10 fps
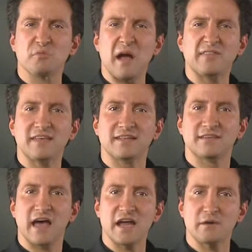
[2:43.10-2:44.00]
Throughout the
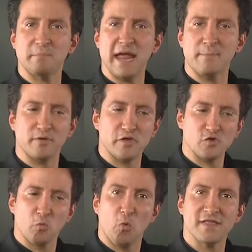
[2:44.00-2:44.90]
entire paper,
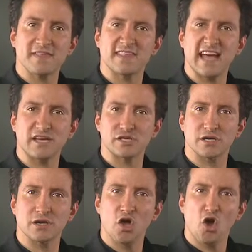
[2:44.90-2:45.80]
there's one
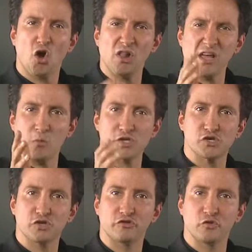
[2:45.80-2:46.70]
section. All I
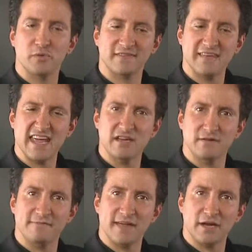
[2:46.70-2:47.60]
want you to do is
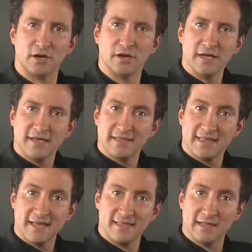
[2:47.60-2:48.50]
take your finger,
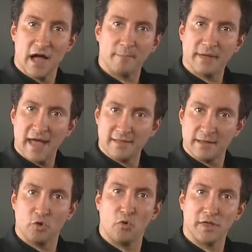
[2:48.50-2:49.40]
say stop
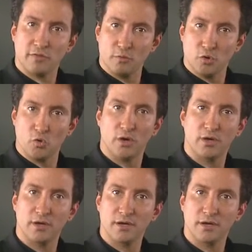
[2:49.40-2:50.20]
as I'm going through.